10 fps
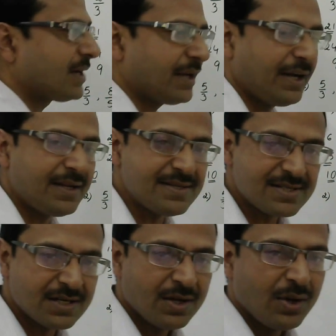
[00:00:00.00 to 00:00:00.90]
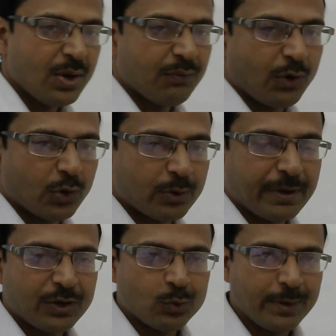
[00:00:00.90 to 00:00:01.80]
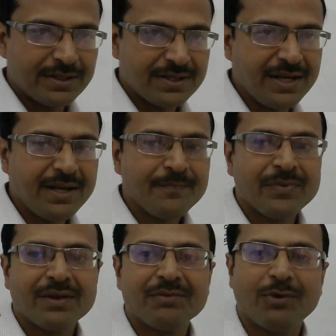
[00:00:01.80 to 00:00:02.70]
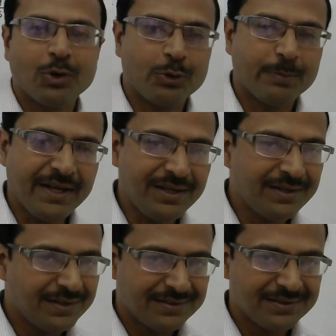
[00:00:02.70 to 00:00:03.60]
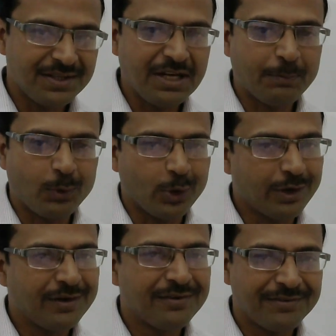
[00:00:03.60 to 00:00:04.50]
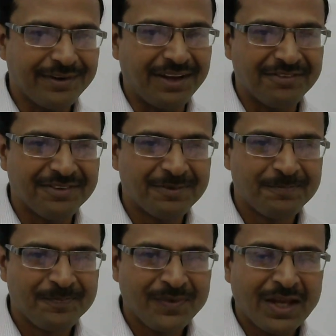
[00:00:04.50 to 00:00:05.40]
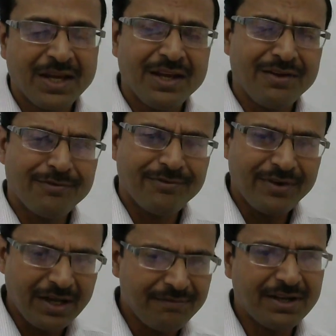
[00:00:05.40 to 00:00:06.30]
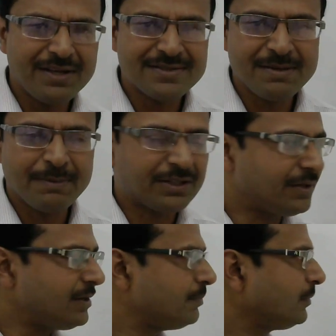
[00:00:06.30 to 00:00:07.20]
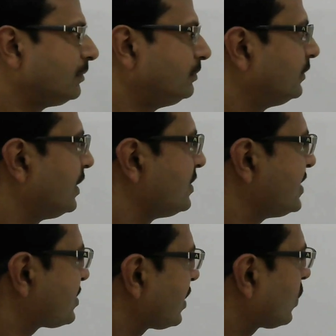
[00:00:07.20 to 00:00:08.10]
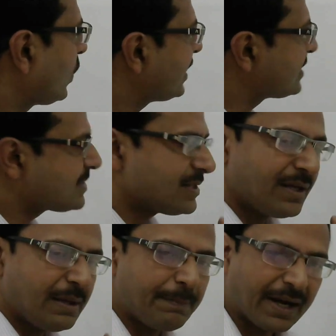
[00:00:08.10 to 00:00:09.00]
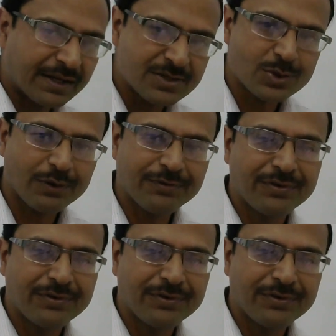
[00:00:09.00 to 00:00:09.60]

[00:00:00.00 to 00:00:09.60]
greatest, followed by 2 by 3, followed by 3 upon 5. A very easy method, just requires a practice of